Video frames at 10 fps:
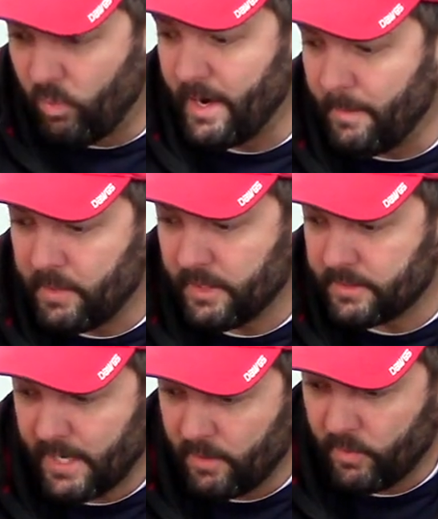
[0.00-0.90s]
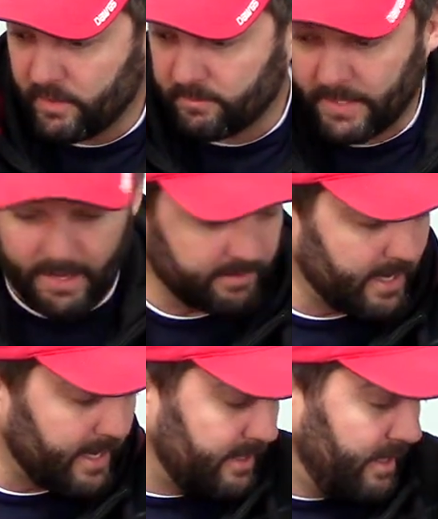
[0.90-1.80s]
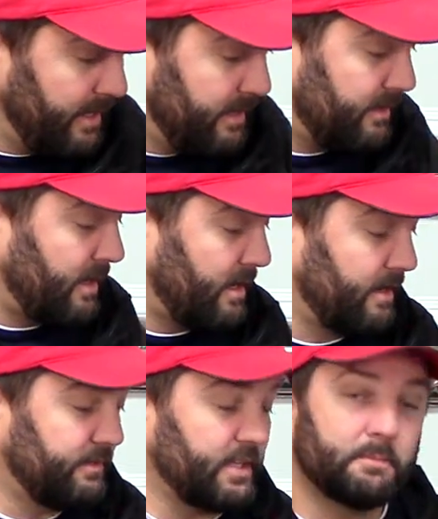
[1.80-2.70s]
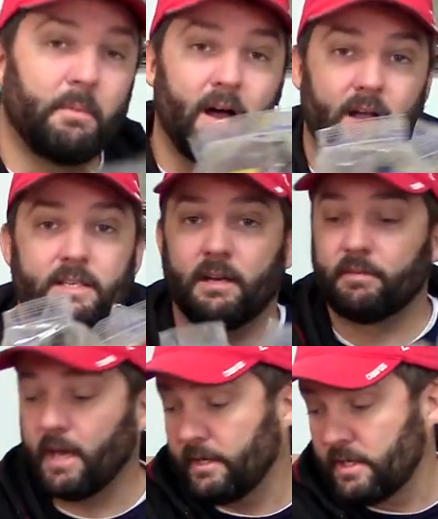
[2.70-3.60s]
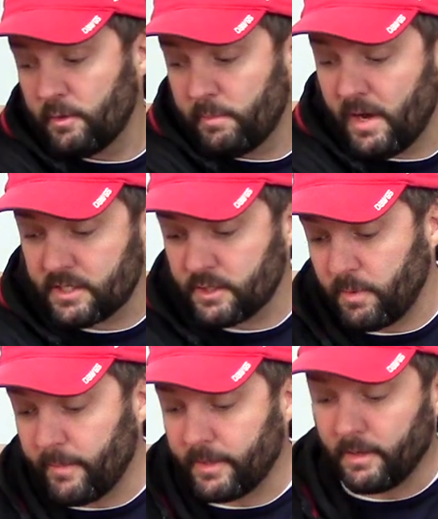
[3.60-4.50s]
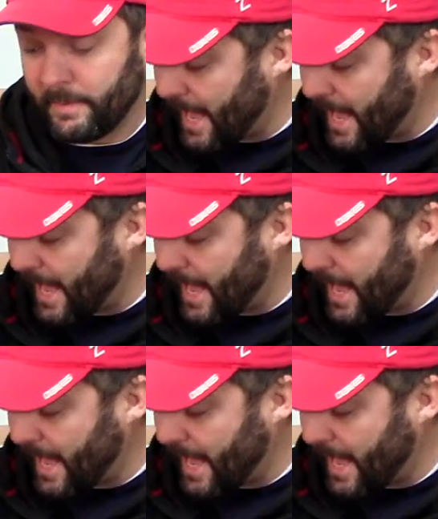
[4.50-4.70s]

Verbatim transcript: what I'm gonna take with me. I've got uh, this box and I've got another box that's probably gonna be